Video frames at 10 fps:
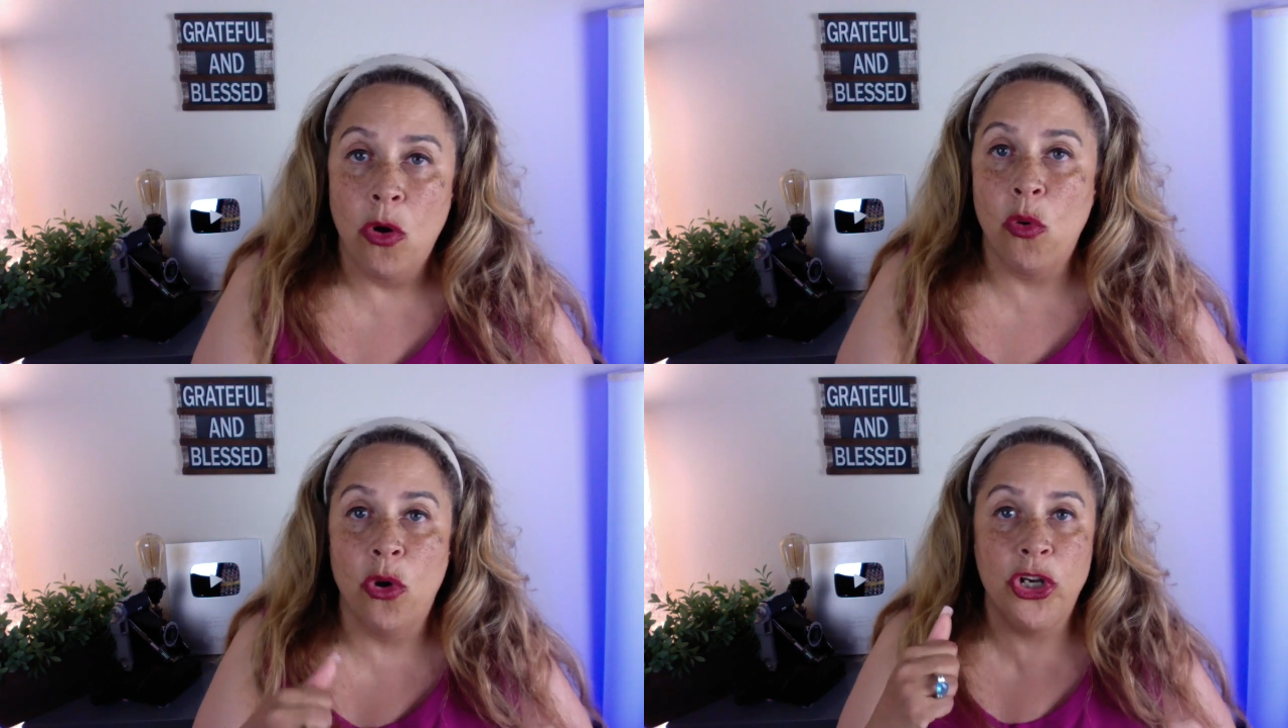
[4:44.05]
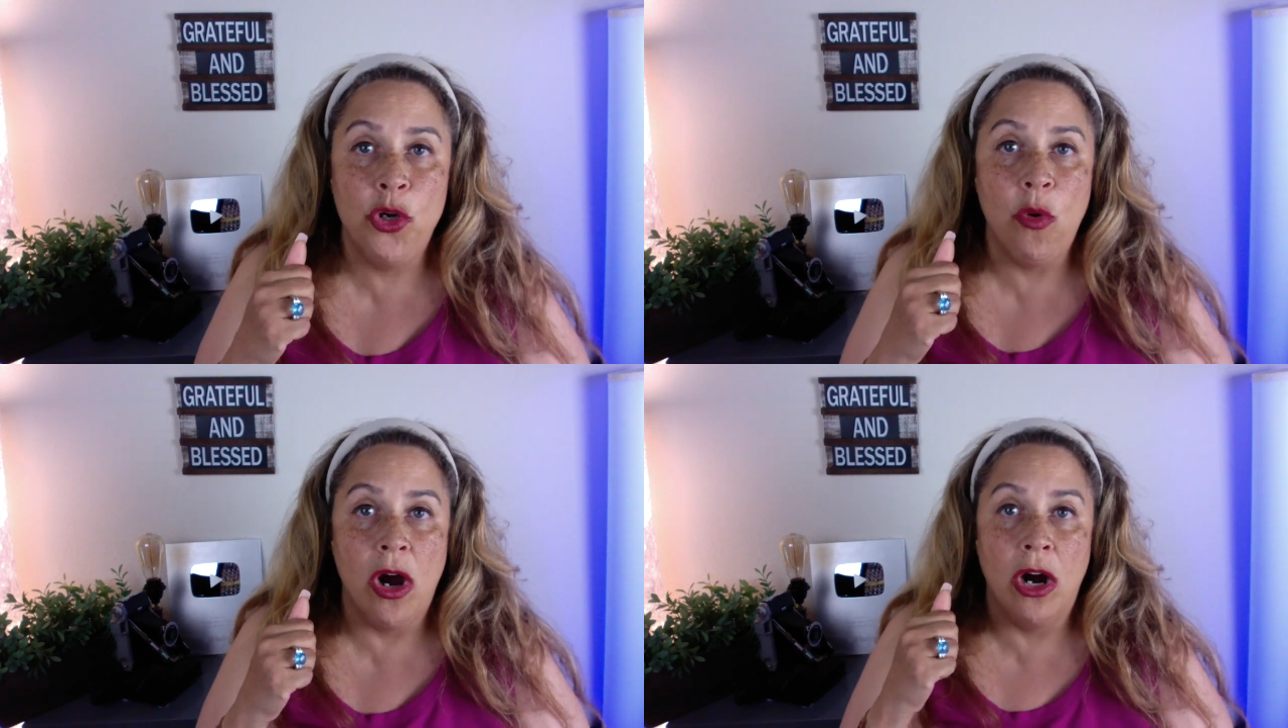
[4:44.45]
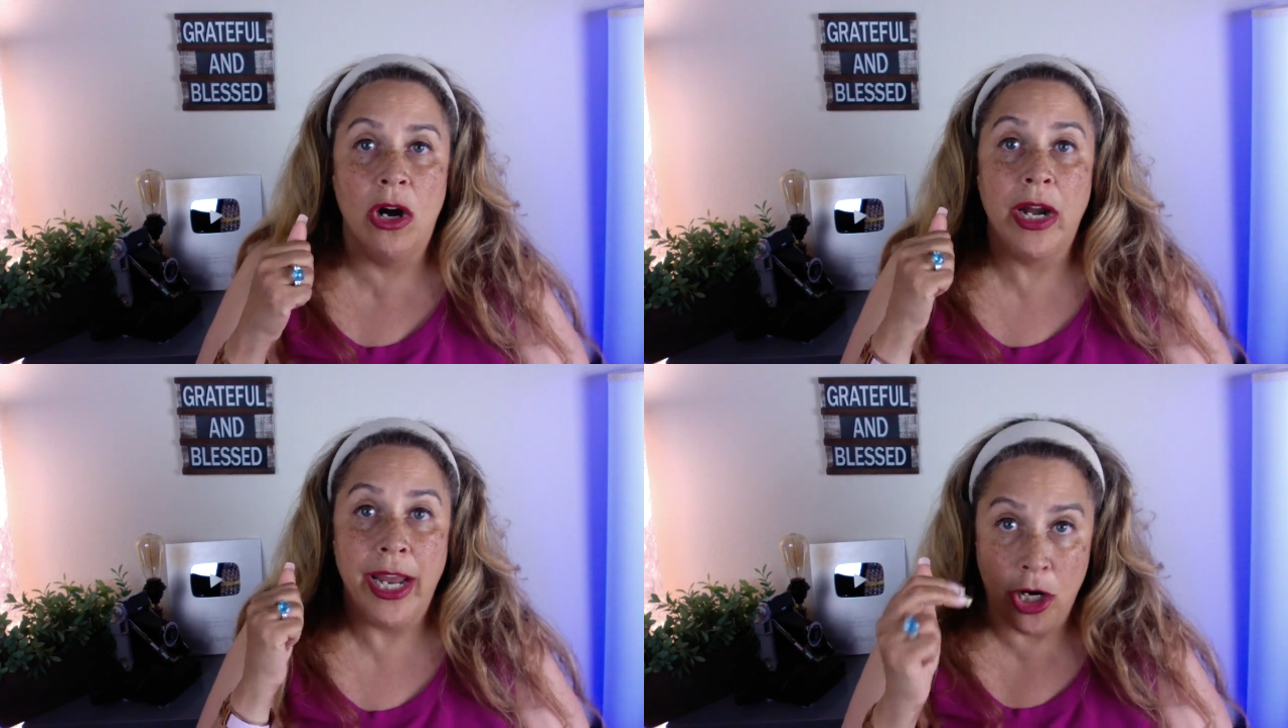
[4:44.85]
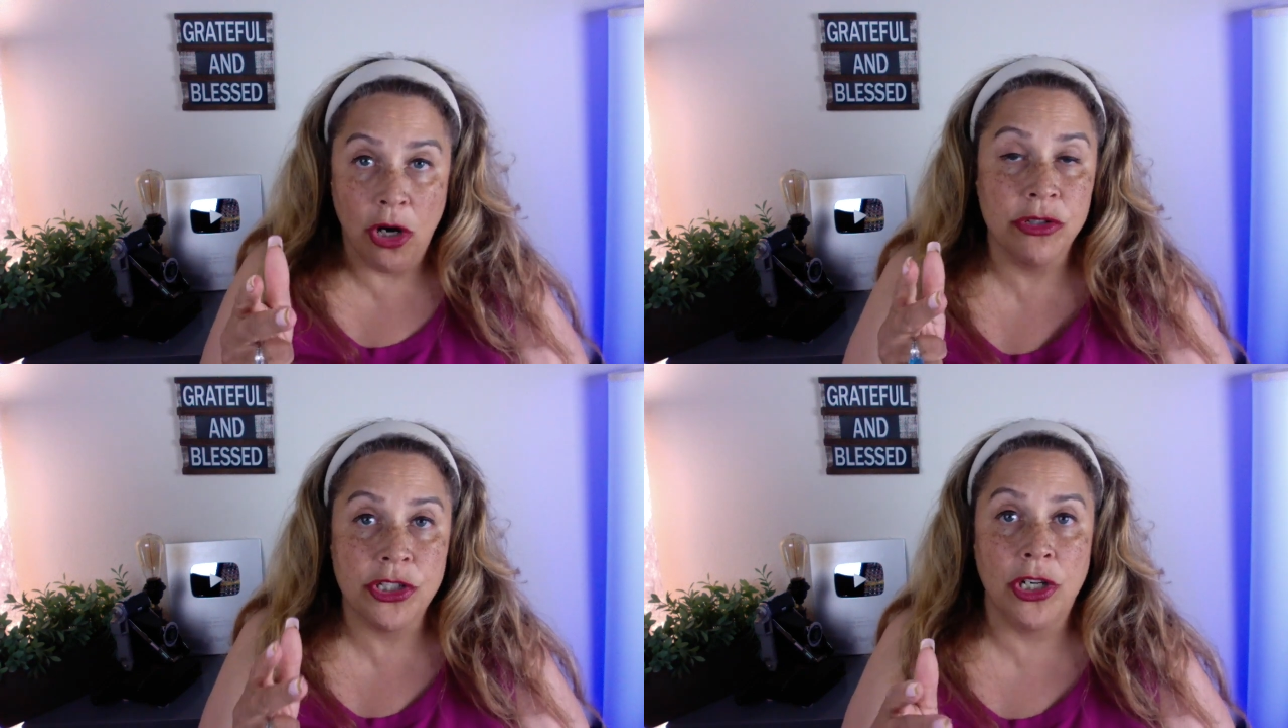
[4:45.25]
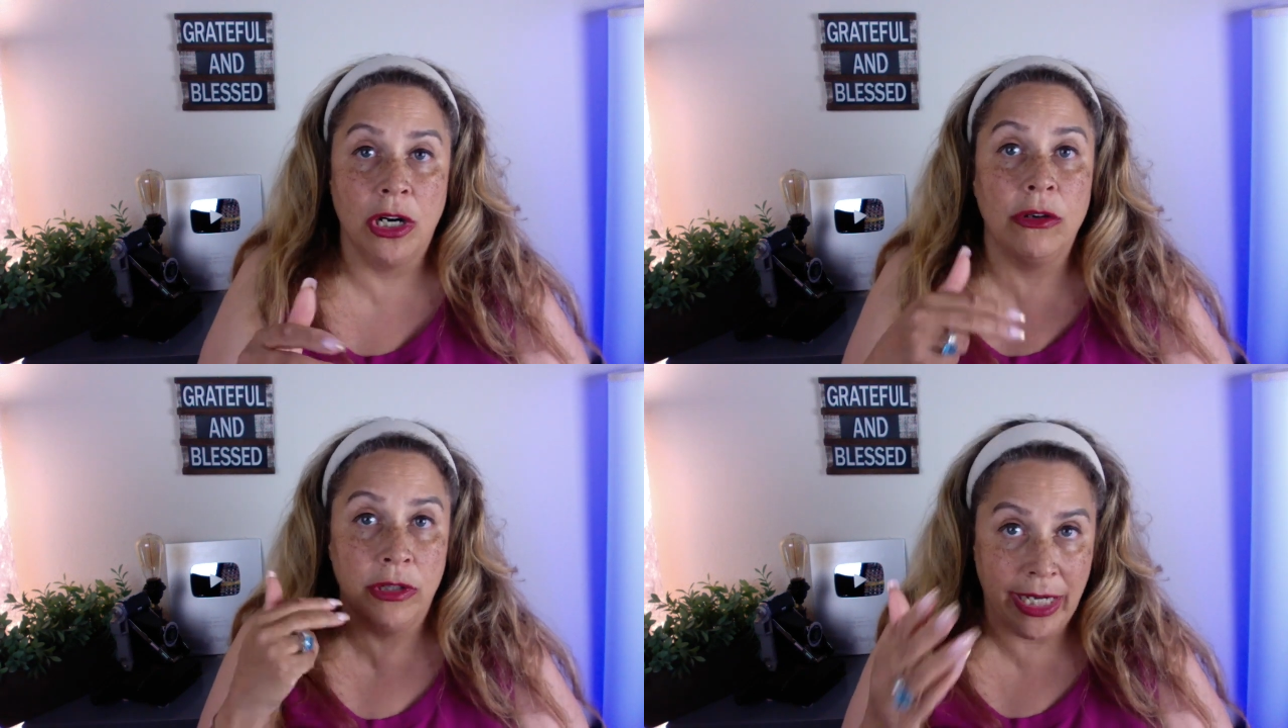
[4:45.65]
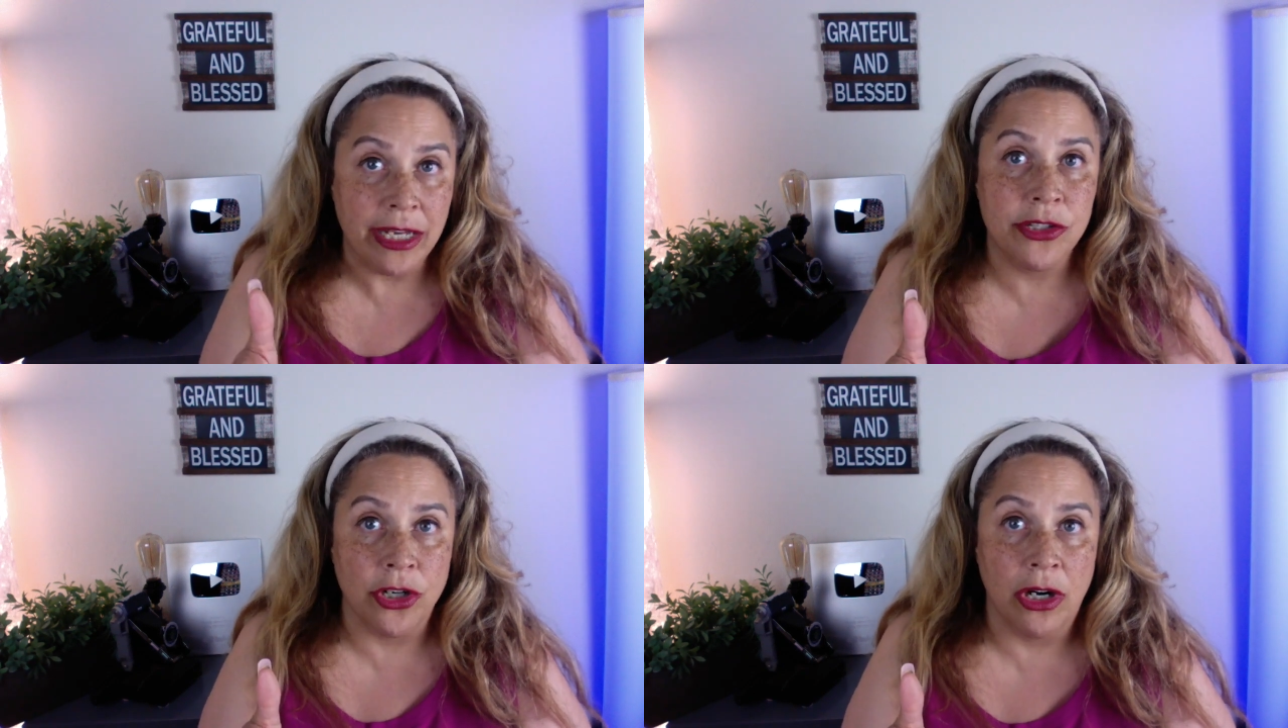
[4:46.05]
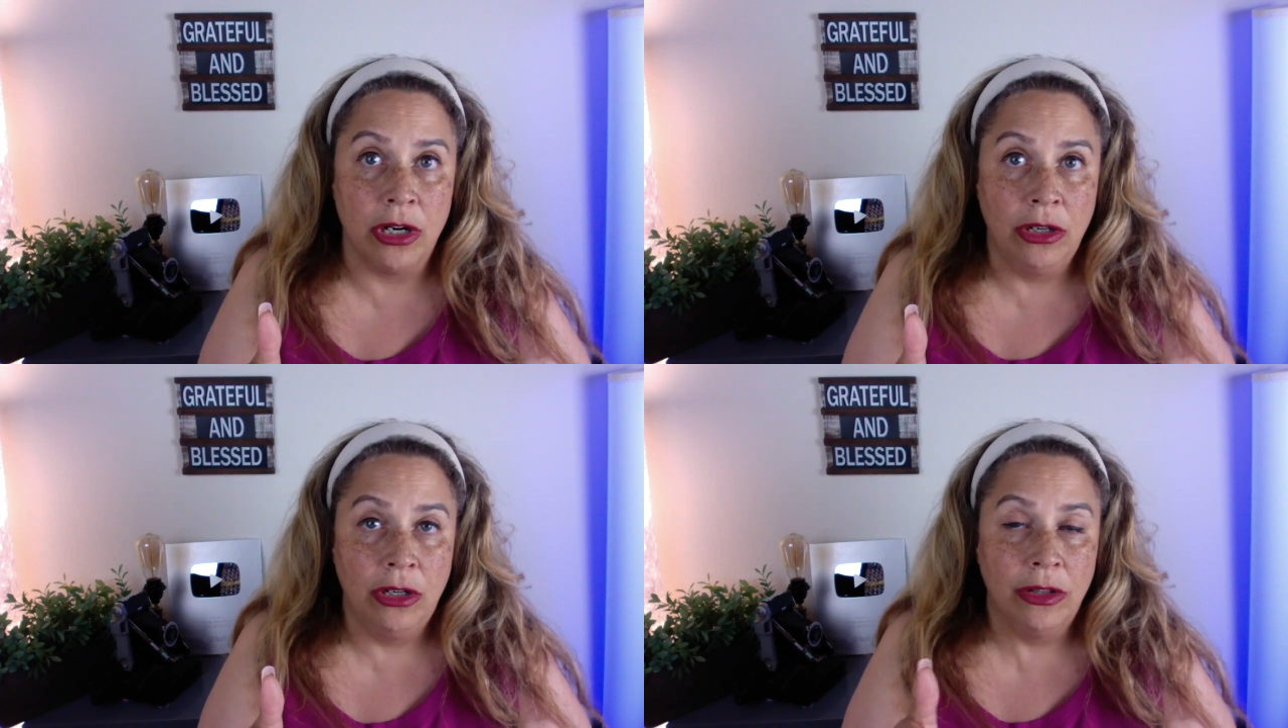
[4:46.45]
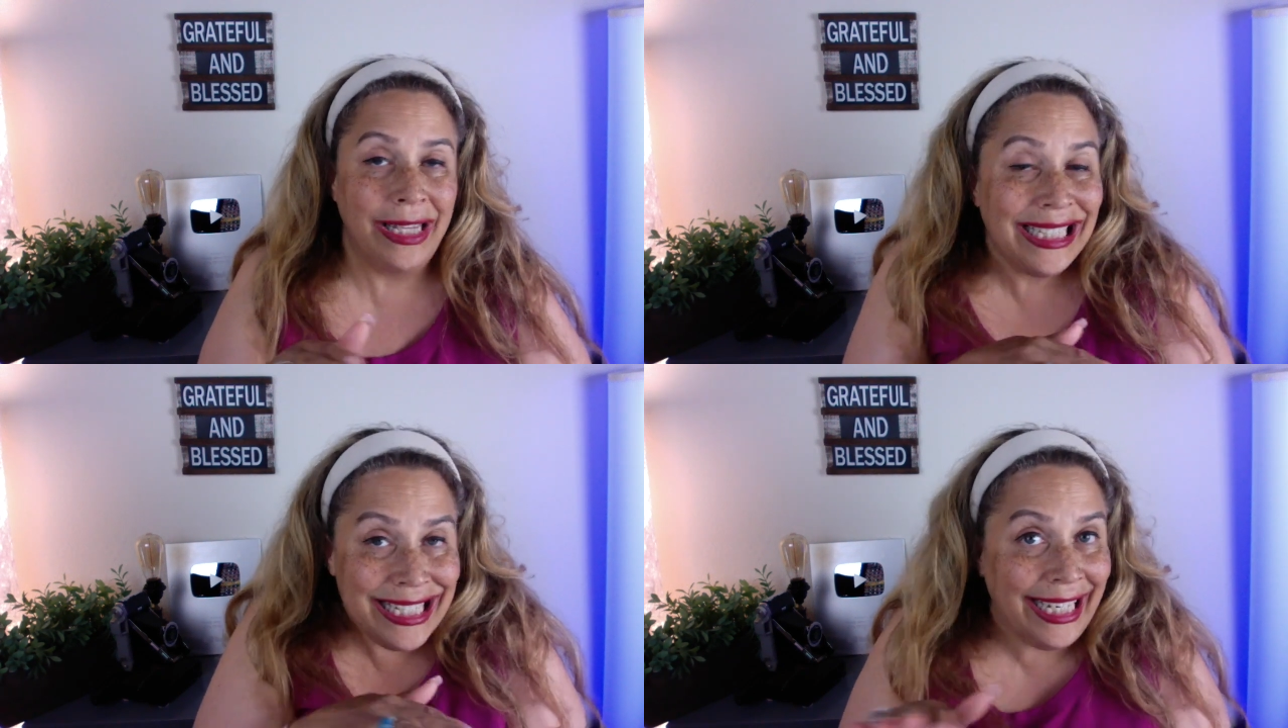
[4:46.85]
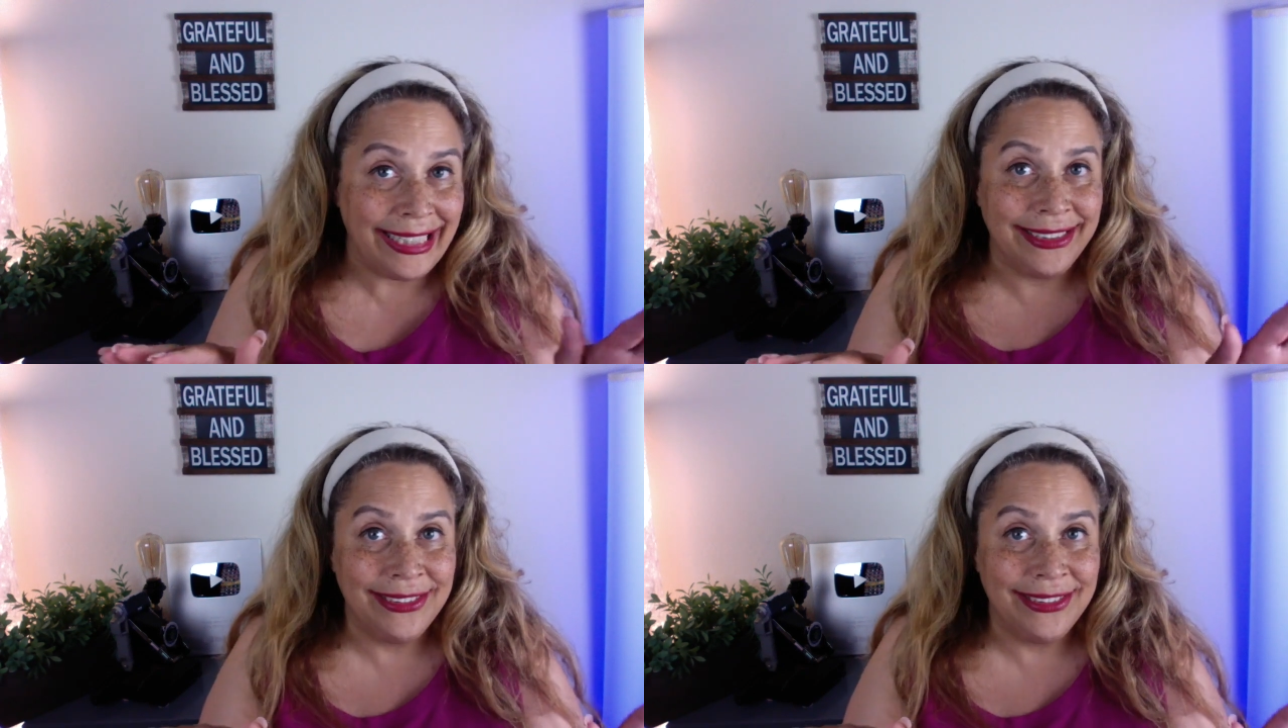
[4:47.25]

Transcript: or you are a co-star or a guest star. That's it.